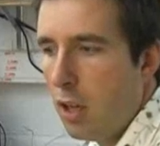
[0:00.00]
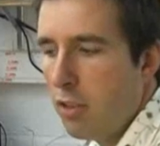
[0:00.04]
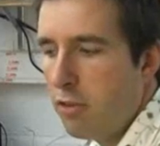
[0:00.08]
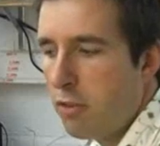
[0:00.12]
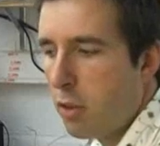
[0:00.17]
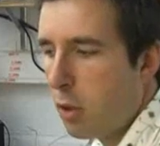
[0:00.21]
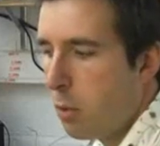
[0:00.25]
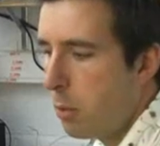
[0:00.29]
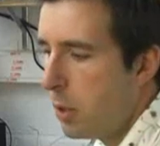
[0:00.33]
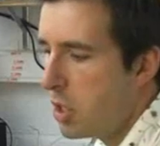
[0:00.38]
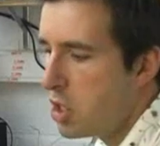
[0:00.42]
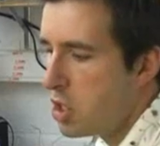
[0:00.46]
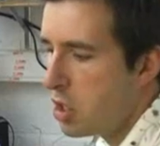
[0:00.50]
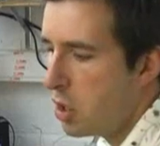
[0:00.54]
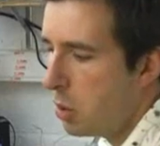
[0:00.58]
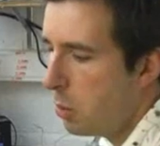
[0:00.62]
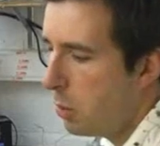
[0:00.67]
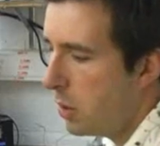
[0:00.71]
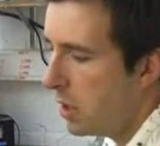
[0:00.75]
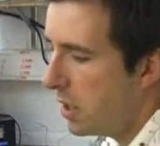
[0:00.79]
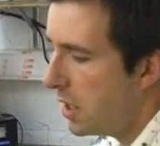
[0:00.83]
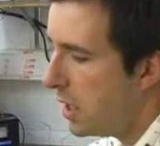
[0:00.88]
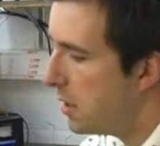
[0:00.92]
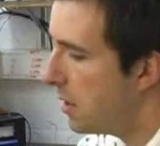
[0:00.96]
for which you
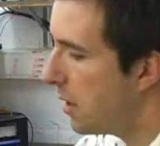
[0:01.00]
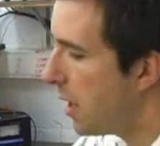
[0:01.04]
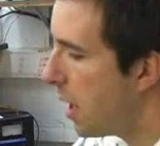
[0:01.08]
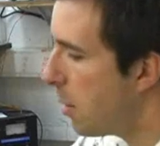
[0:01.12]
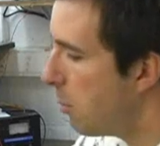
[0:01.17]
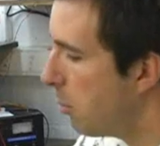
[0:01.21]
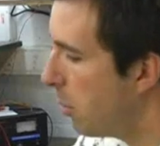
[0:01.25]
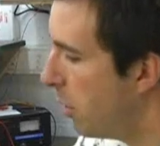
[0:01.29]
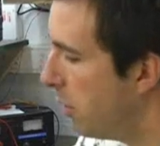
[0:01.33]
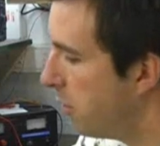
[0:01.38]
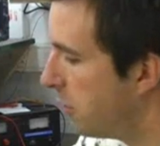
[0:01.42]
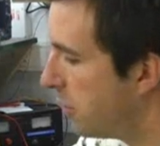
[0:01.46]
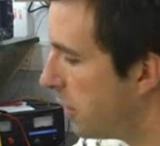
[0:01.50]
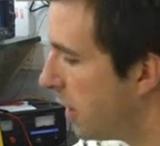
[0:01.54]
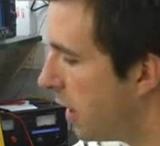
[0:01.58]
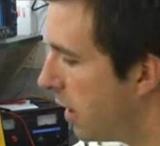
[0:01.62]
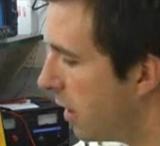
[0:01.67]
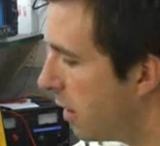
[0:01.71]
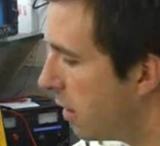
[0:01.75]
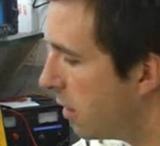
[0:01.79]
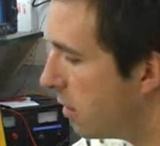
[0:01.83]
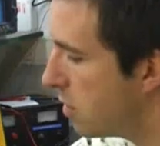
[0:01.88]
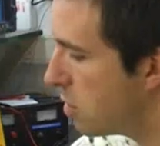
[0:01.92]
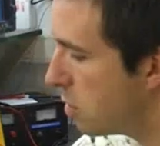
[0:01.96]
will need an
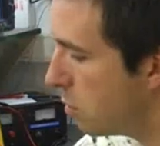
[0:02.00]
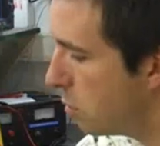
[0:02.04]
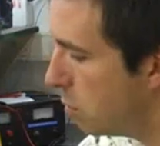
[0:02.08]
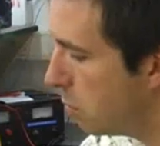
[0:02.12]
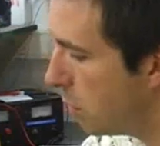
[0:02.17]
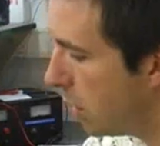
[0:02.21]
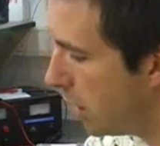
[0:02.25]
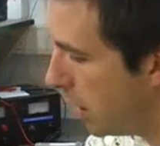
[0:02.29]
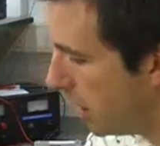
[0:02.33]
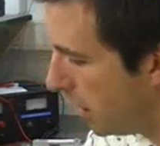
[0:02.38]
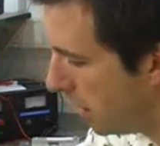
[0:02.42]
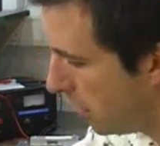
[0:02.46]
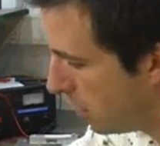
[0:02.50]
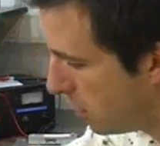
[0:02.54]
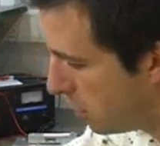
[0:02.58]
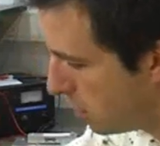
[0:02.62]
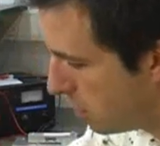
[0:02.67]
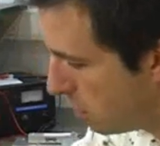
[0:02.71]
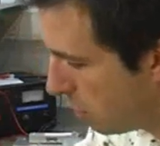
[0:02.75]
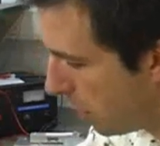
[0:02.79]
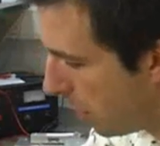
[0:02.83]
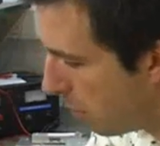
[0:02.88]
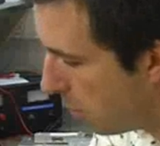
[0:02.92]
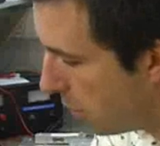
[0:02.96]
amplifier to
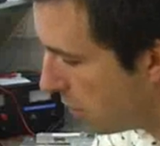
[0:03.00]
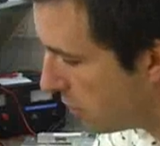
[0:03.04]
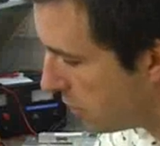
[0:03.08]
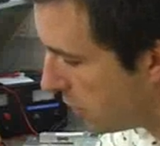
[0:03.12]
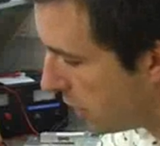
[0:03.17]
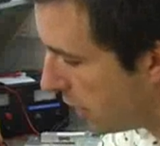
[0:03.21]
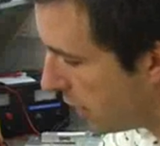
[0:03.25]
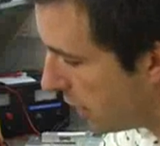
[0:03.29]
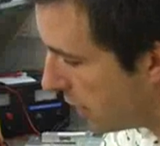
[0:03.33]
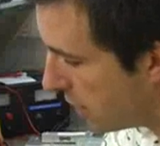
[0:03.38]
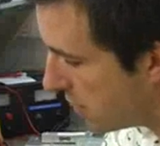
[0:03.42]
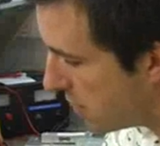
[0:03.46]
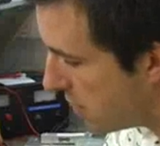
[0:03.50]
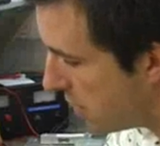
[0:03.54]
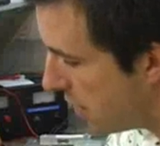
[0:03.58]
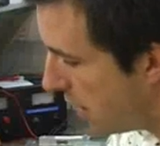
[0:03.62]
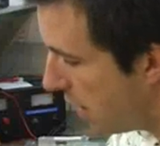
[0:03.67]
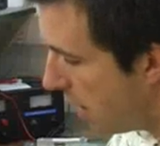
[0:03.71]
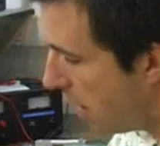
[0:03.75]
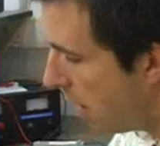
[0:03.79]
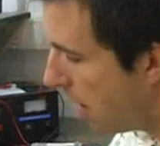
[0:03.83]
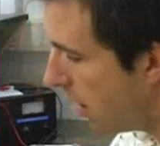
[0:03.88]
amplify it.